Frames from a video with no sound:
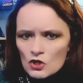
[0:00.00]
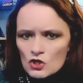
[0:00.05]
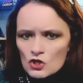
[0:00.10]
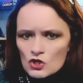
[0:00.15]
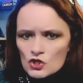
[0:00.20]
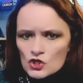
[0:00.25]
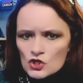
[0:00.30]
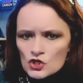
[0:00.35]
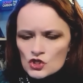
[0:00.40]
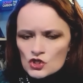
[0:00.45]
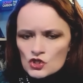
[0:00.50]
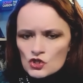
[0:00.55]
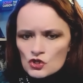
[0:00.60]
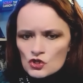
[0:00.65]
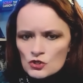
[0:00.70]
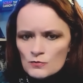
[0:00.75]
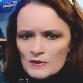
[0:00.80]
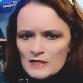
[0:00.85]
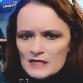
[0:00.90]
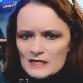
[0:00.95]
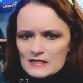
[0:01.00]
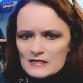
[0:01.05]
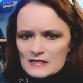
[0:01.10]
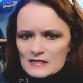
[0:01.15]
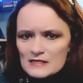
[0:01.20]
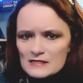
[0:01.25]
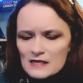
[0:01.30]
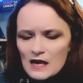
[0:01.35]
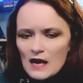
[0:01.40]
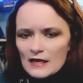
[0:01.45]
should be
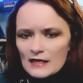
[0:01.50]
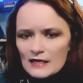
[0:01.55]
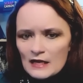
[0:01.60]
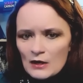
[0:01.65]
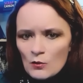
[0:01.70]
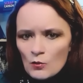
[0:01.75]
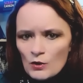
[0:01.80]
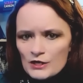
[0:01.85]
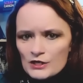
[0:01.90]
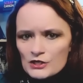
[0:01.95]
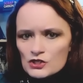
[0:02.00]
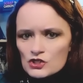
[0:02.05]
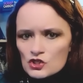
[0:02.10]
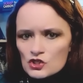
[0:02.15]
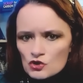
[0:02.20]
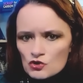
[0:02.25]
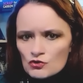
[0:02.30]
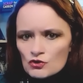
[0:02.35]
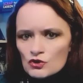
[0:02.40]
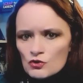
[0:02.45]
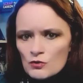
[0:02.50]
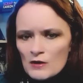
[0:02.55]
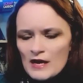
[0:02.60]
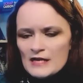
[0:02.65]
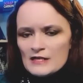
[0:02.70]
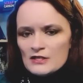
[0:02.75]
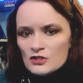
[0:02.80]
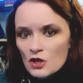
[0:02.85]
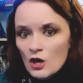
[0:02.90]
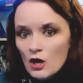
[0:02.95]
deciding what is true
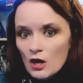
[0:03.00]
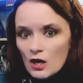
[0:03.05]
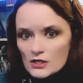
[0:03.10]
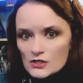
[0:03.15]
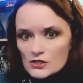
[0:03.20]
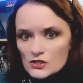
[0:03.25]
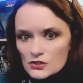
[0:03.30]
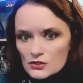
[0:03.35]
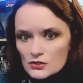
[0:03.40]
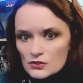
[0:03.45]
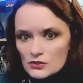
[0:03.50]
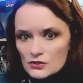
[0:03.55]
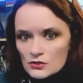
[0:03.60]
and not.